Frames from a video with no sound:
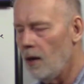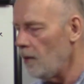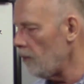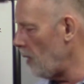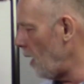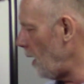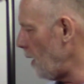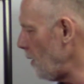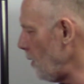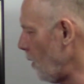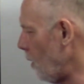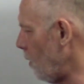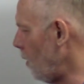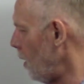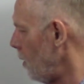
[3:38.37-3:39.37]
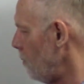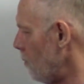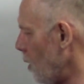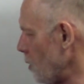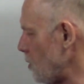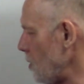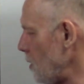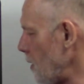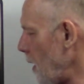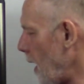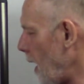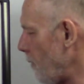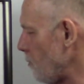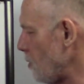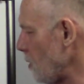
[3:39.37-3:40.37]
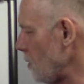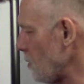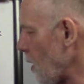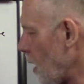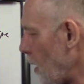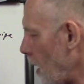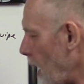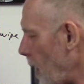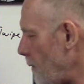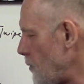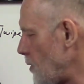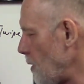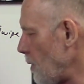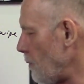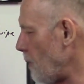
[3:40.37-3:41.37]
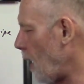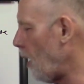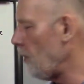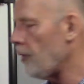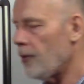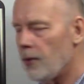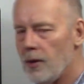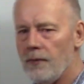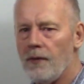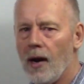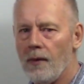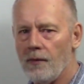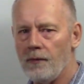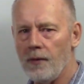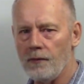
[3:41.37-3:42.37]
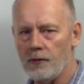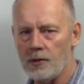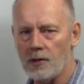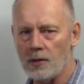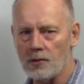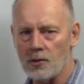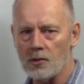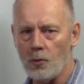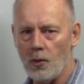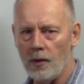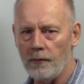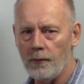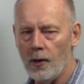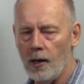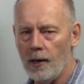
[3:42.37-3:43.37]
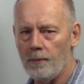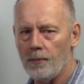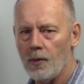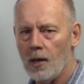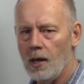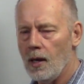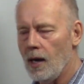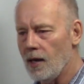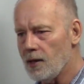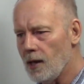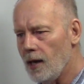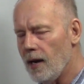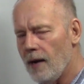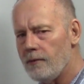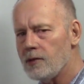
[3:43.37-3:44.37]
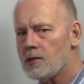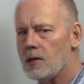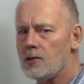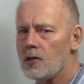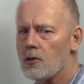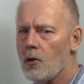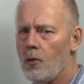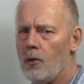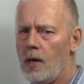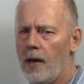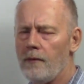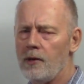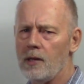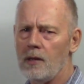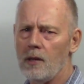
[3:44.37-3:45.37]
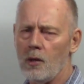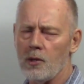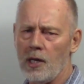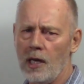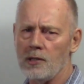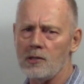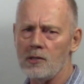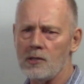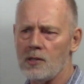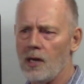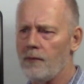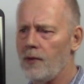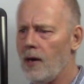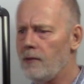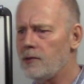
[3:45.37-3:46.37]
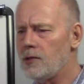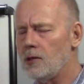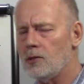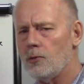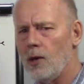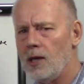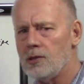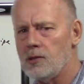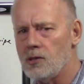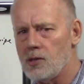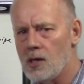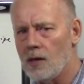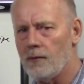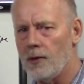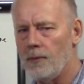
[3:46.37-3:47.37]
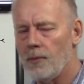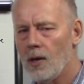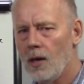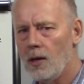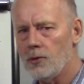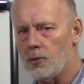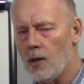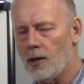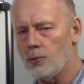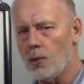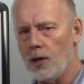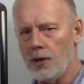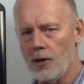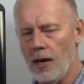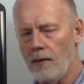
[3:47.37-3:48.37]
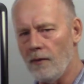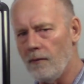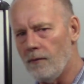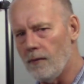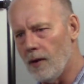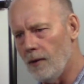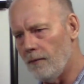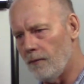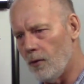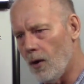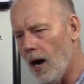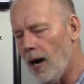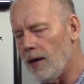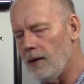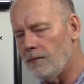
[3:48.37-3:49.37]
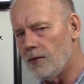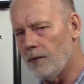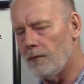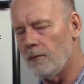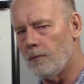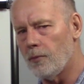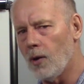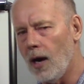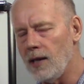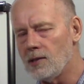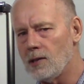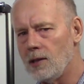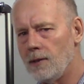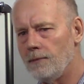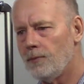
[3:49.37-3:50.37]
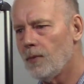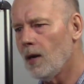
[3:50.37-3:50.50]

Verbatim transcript: but you know, most of the averages are averaging around 35 to 50 cents a square foot. Again, every situ every location is different, every situation is different, so that's why you're going to have a, a variety of different pricing.